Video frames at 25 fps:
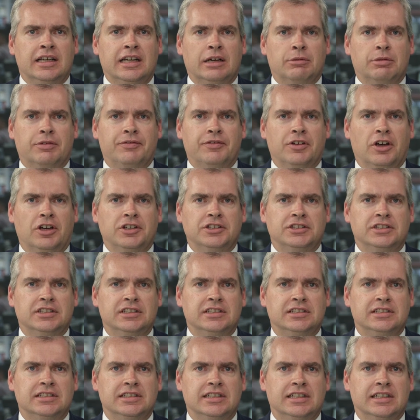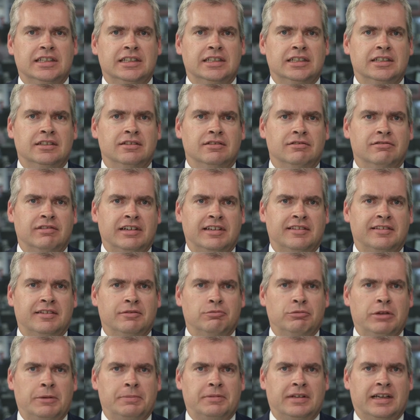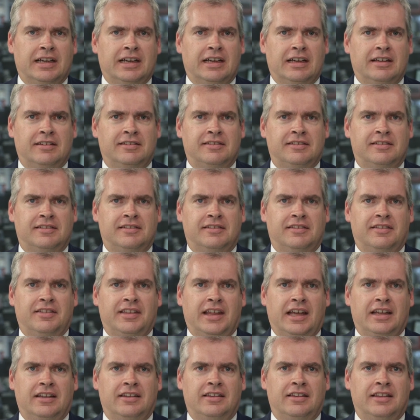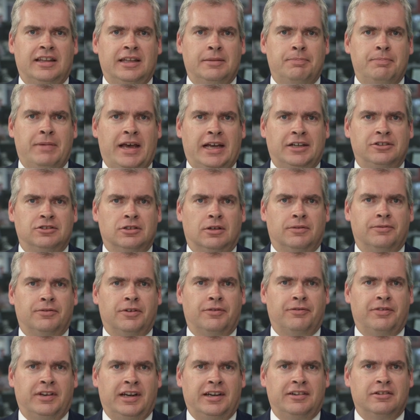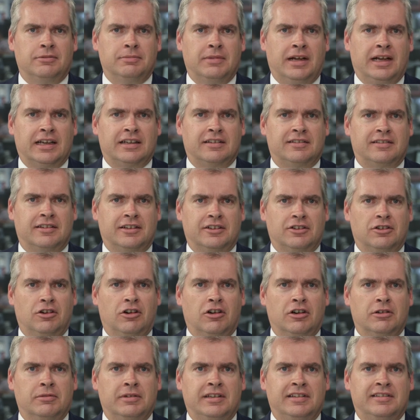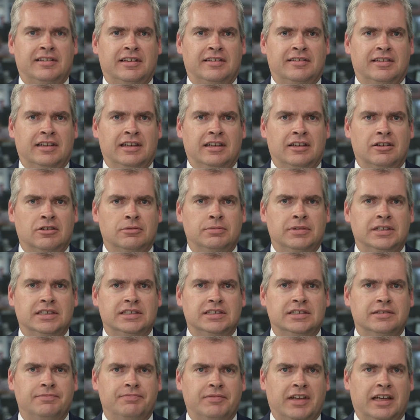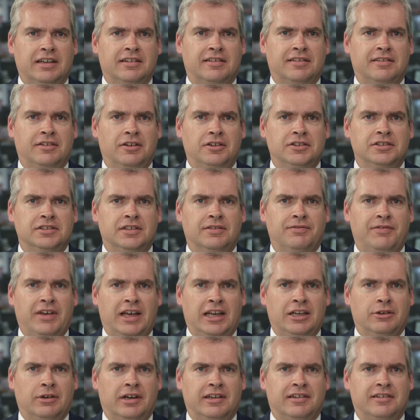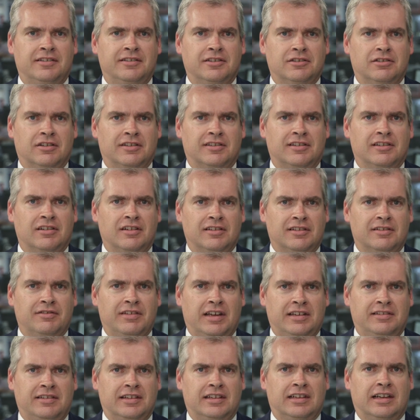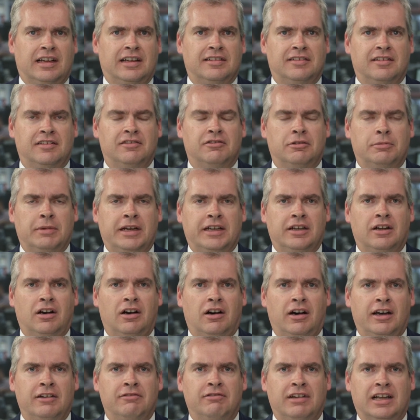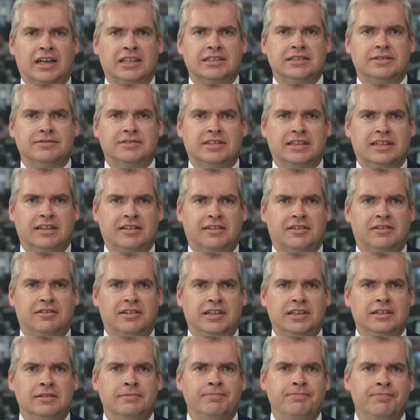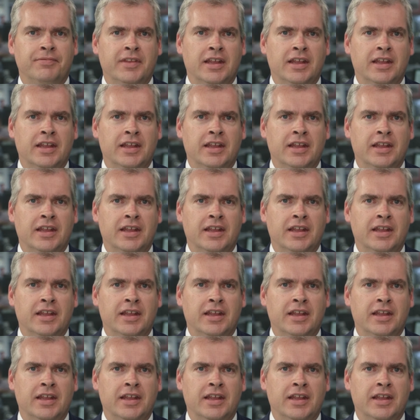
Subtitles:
Now, we've noted in recent webcasts that the backdrop for financial markets and economies is a little bit uncertain, and valuations across lots of asset classes remain high relative to history.